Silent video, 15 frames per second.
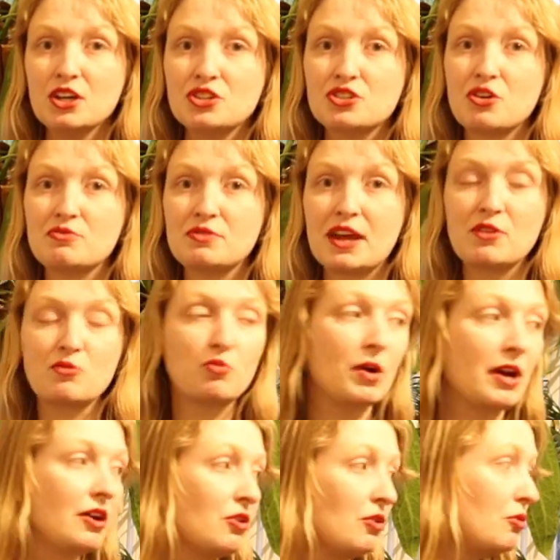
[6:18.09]
so they
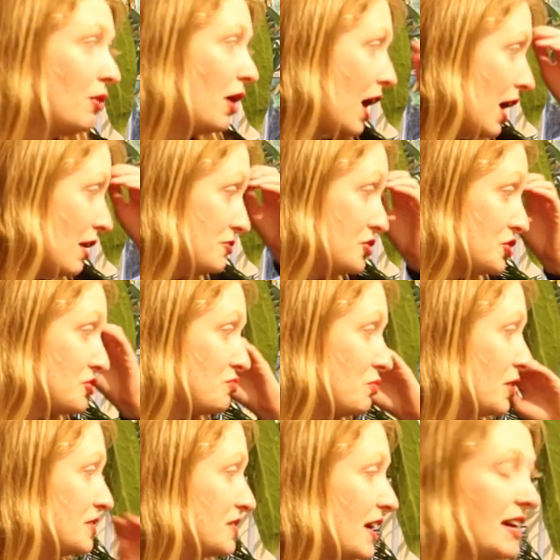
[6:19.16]
will just
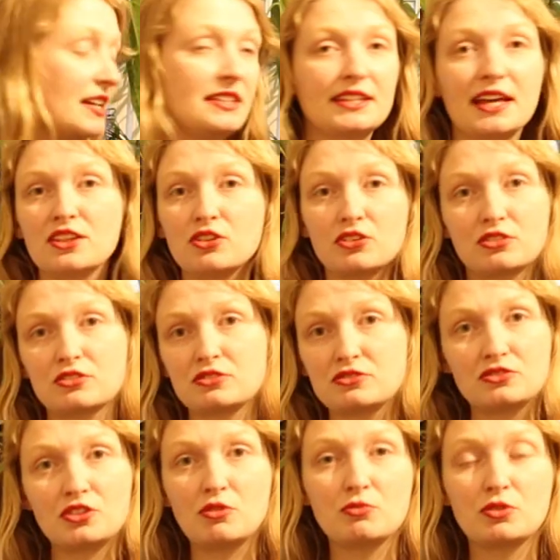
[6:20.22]
one day they're not,
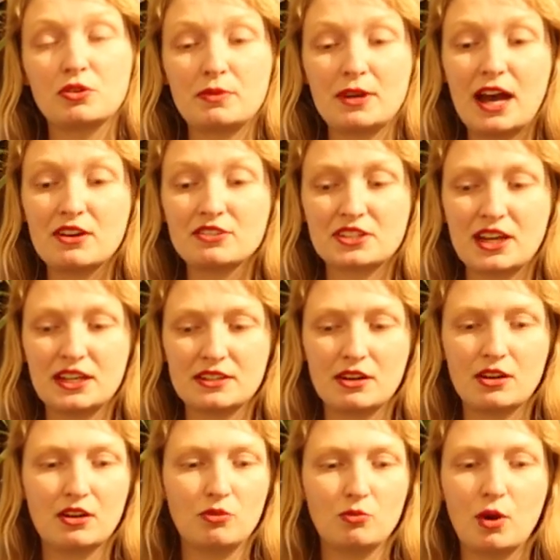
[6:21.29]
don't want to be housed
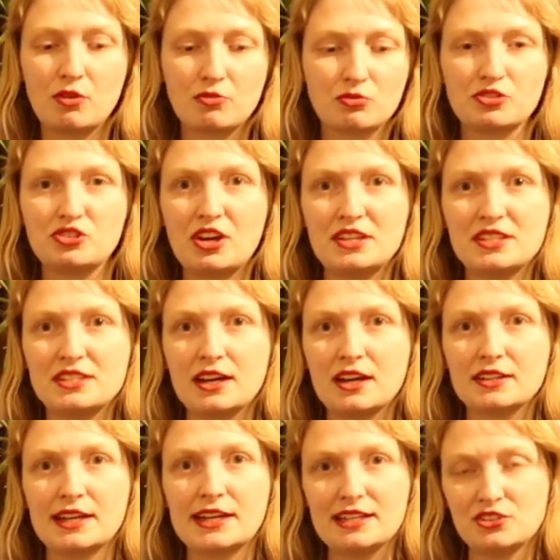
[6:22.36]
together, one will chase the
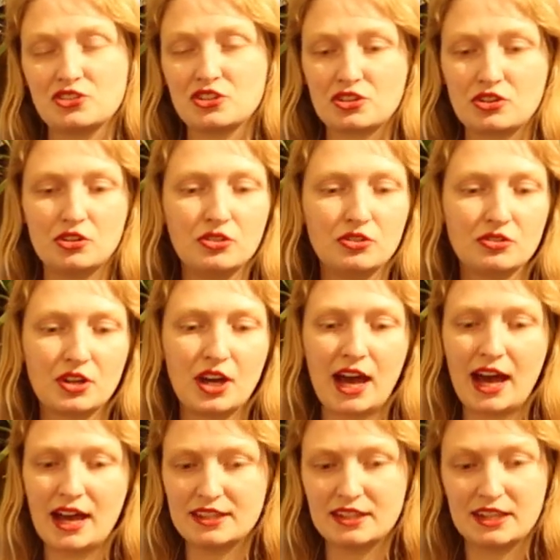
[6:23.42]
other into a corner,
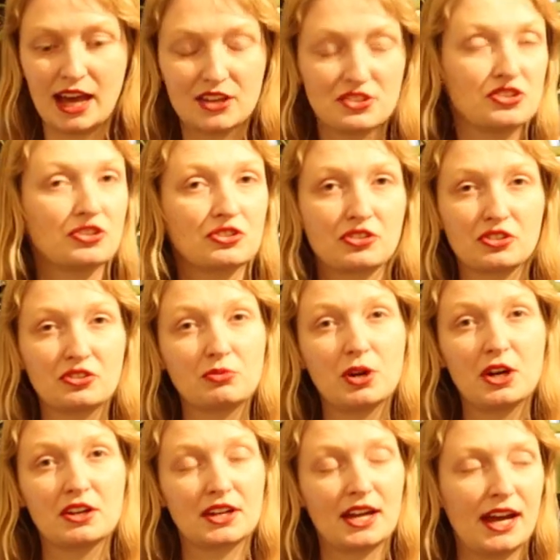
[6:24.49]
and that's not going to
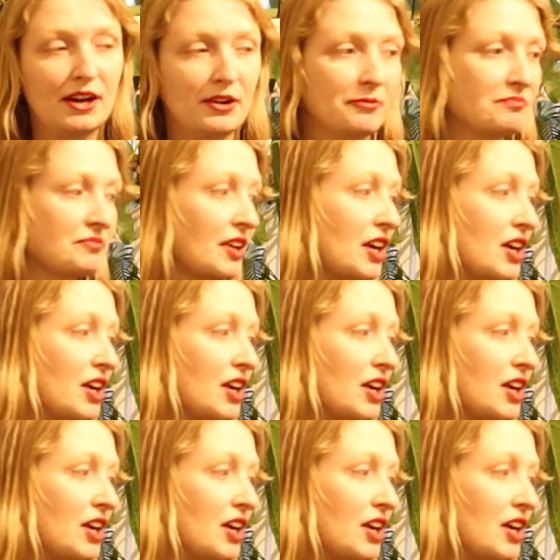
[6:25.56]
work out.